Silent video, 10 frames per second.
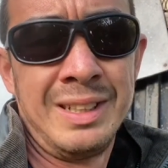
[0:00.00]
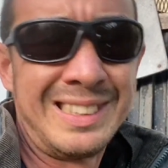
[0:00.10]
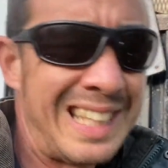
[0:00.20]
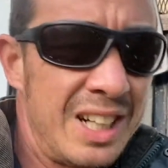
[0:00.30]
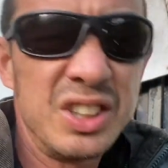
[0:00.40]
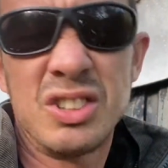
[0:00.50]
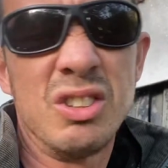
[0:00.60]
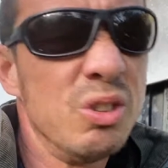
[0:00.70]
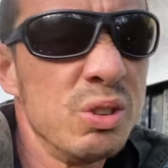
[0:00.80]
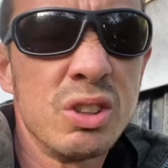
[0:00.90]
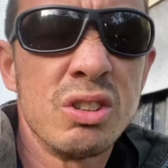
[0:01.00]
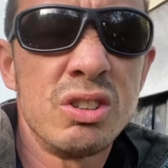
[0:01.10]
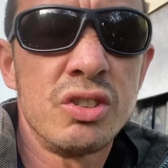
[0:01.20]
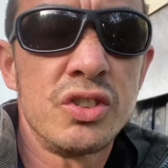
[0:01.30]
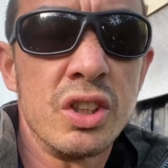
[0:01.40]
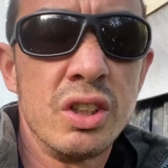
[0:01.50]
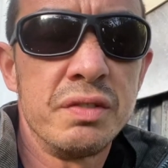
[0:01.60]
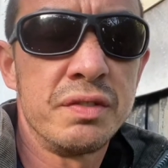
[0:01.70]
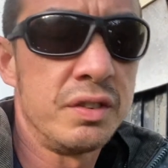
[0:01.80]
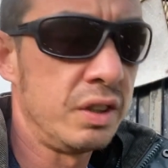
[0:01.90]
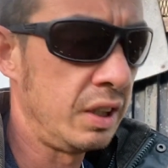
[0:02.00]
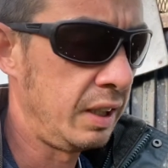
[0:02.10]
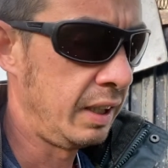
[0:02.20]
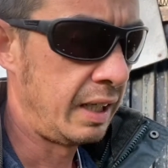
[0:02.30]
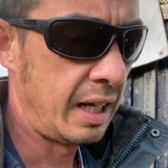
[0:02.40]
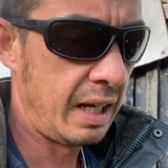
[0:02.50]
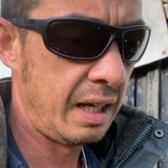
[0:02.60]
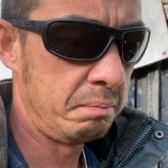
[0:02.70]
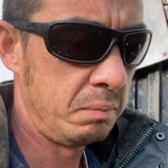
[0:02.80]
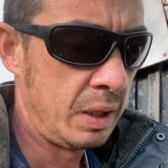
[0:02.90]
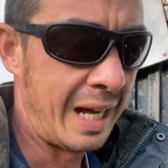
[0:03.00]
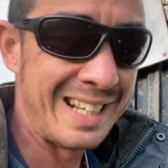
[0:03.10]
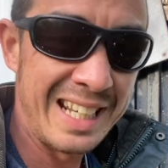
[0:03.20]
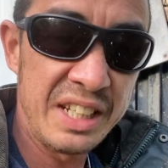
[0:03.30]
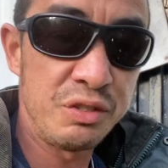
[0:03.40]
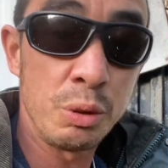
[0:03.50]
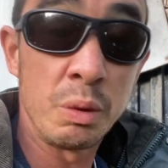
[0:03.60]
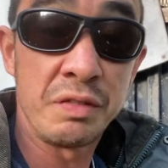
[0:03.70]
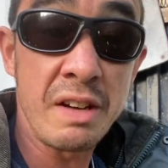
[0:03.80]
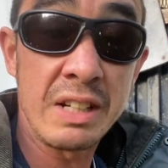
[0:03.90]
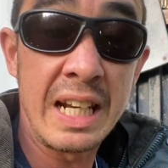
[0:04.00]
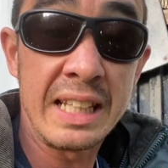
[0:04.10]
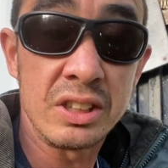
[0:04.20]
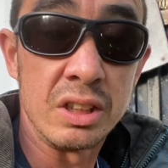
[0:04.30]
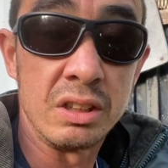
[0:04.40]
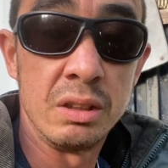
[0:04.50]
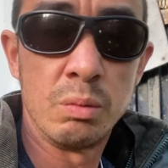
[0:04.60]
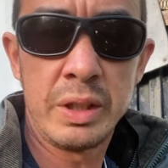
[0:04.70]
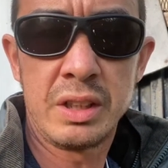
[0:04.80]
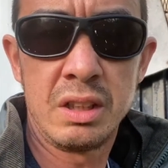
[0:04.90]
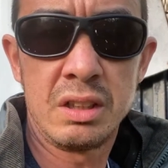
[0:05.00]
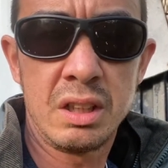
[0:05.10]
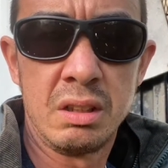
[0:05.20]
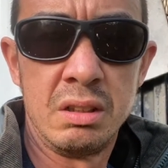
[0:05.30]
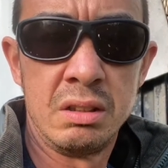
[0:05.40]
Tells all the good stuff, and leaves you with very little. What are you going to do?